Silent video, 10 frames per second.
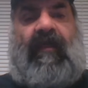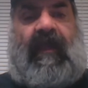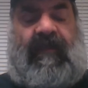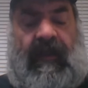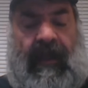of the
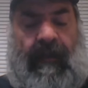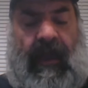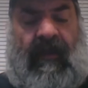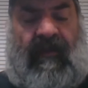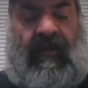things that they
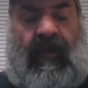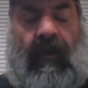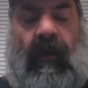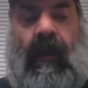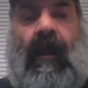made us
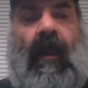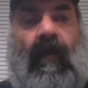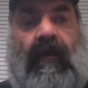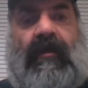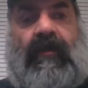do
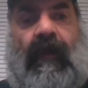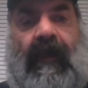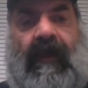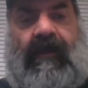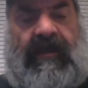which was
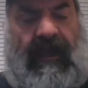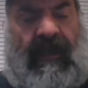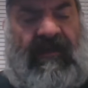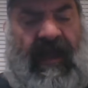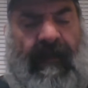really
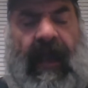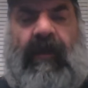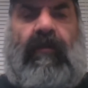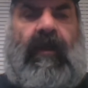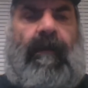interesting is they
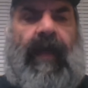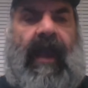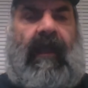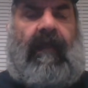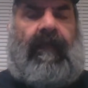made you
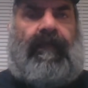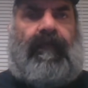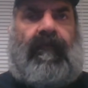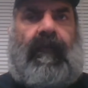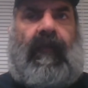debate
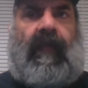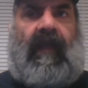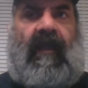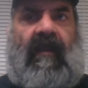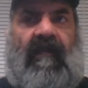
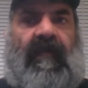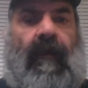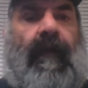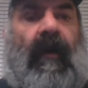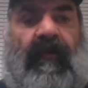
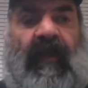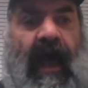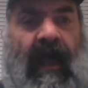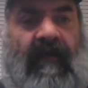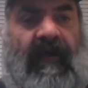from both
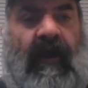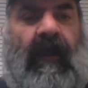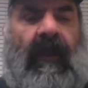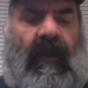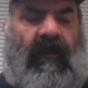sides
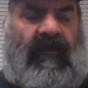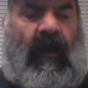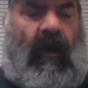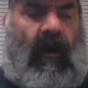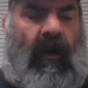
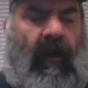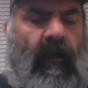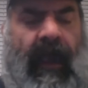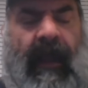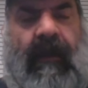so
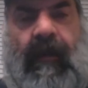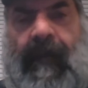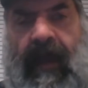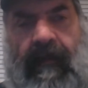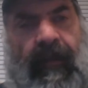we had a
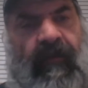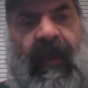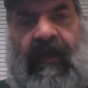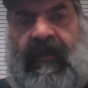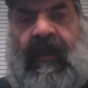debate
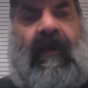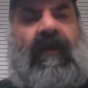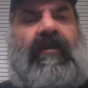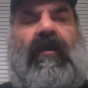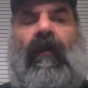both sides of
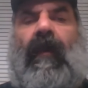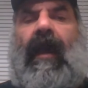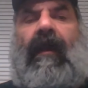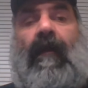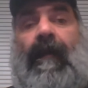gun control we
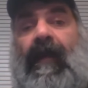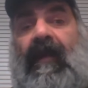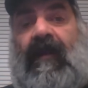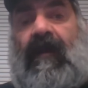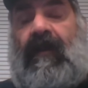had a de-
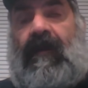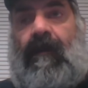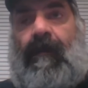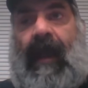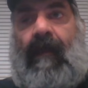de-
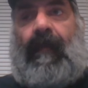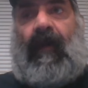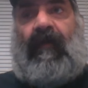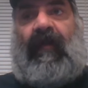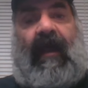debate
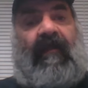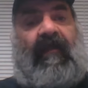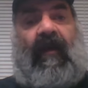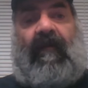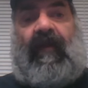both
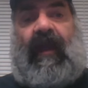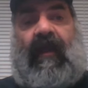sides of